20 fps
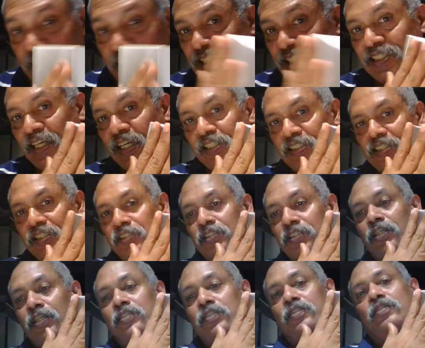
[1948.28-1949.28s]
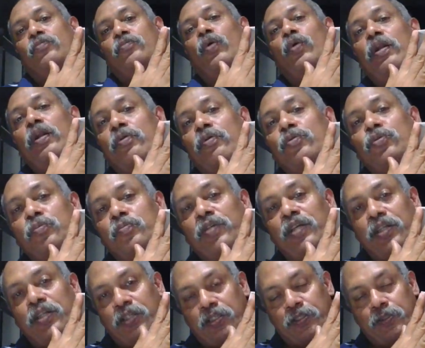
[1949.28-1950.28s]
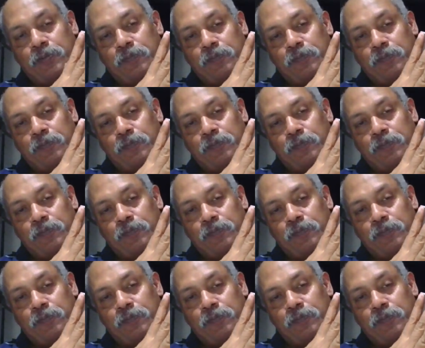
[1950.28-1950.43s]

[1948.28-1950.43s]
in this case, this is just one room here.